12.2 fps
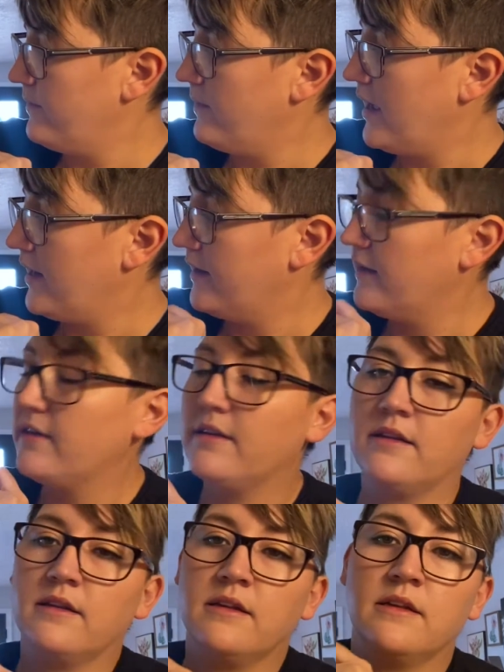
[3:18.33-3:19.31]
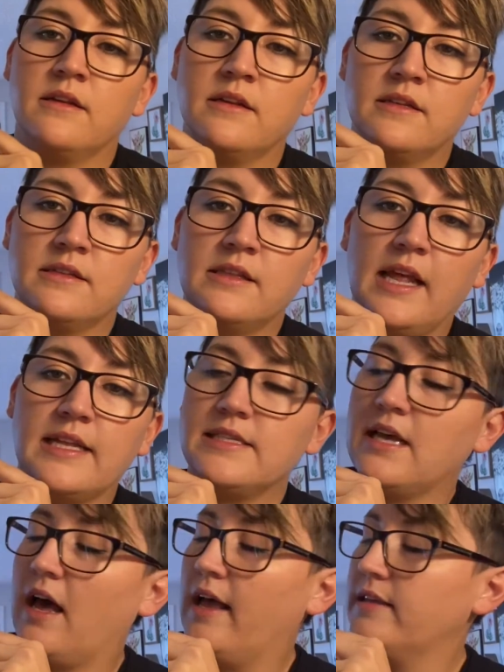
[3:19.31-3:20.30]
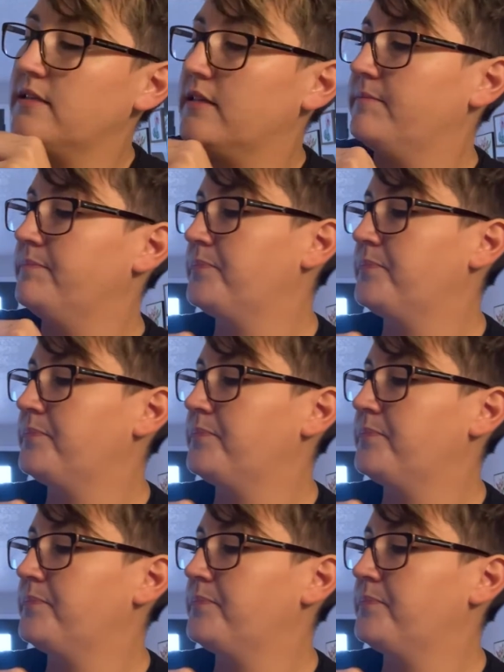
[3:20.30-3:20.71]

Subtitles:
water. That's awesome.